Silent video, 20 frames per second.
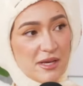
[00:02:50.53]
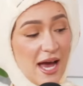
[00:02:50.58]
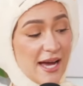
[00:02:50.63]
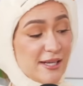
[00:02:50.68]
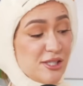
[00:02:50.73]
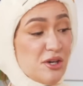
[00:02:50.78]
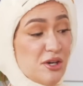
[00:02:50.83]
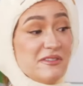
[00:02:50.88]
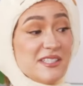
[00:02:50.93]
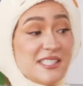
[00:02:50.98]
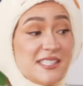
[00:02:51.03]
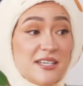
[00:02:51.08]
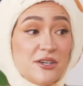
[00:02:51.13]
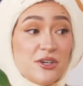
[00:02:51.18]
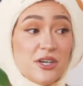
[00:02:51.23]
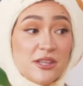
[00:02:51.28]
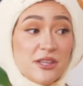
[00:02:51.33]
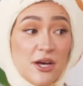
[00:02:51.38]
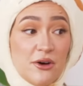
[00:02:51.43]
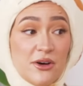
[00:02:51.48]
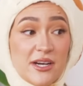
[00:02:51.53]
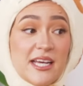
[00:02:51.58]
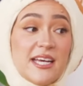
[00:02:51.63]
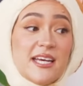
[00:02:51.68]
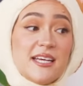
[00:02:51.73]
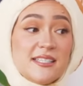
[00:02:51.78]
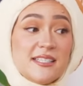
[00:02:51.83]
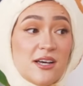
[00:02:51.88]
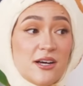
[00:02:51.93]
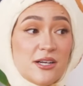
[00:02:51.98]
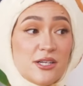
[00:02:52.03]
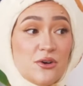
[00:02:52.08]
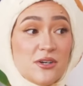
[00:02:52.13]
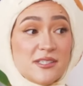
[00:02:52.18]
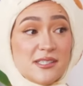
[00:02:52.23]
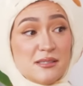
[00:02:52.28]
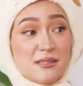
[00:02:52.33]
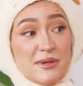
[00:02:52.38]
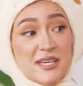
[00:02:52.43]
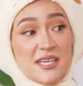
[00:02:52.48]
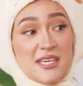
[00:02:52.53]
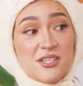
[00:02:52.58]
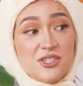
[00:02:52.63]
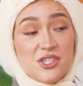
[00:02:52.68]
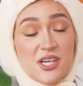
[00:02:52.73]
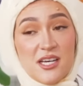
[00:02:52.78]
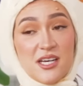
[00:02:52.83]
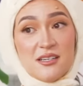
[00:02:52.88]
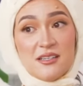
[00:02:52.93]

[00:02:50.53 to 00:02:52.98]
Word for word: I do have a, have a secret, though, and it is on yours. It's my keychain.